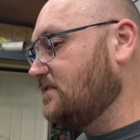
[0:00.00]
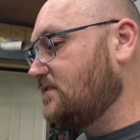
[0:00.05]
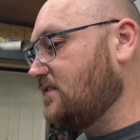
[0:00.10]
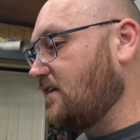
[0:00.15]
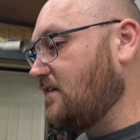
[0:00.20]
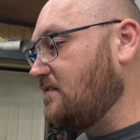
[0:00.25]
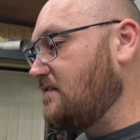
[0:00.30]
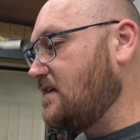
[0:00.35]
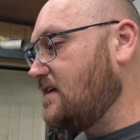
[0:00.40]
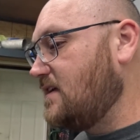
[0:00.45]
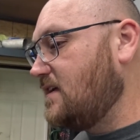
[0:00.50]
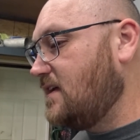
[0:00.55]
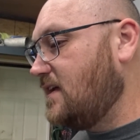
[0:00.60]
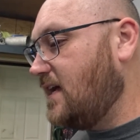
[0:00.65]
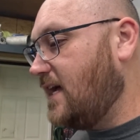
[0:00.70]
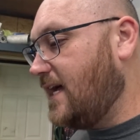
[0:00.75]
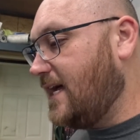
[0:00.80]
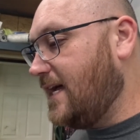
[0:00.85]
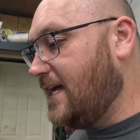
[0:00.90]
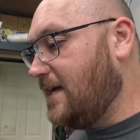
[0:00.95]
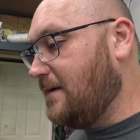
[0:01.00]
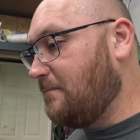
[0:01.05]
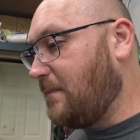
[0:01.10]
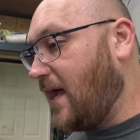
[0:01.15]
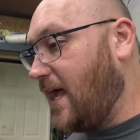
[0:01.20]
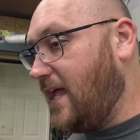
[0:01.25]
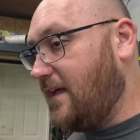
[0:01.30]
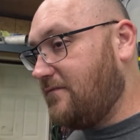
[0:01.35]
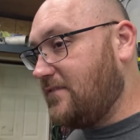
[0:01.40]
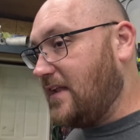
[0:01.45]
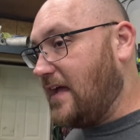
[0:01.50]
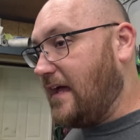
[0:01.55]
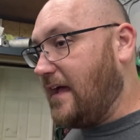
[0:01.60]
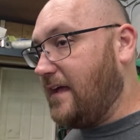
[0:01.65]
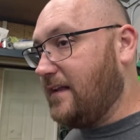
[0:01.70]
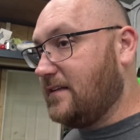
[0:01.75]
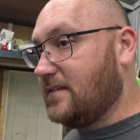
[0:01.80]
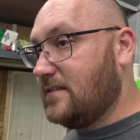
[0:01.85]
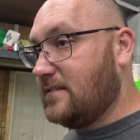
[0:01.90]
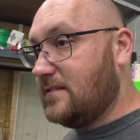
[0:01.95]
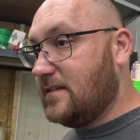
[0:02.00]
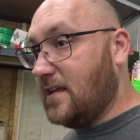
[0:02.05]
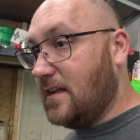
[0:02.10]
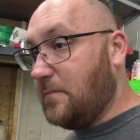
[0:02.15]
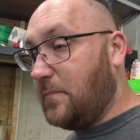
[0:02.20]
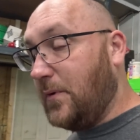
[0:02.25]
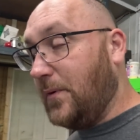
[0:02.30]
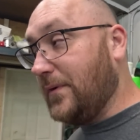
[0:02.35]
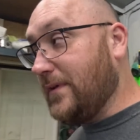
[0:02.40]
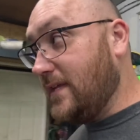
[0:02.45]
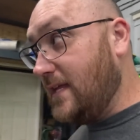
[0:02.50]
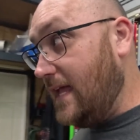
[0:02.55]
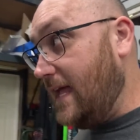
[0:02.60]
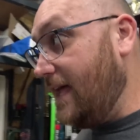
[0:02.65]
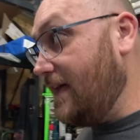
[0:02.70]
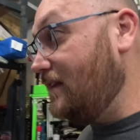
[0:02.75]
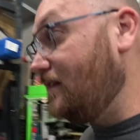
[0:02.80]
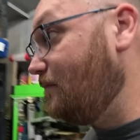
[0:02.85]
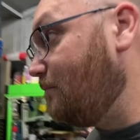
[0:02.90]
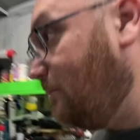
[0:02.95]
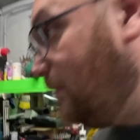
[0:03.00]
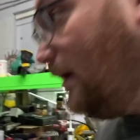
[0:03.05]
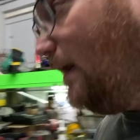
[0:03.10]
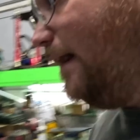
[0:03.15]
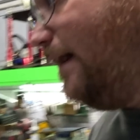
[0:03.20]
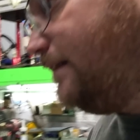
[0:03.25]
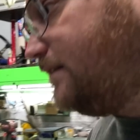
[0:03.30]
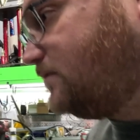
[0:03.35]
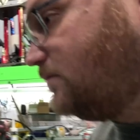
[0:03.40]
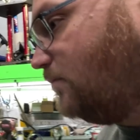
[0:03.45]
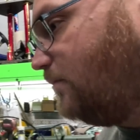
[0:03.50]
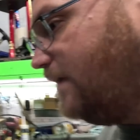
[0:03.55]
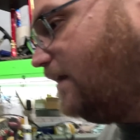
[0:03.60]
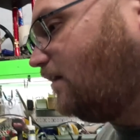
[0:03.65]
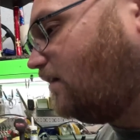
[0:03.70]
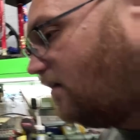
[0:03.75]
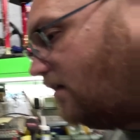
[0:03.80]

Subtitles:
So I have not done a pull yet, but we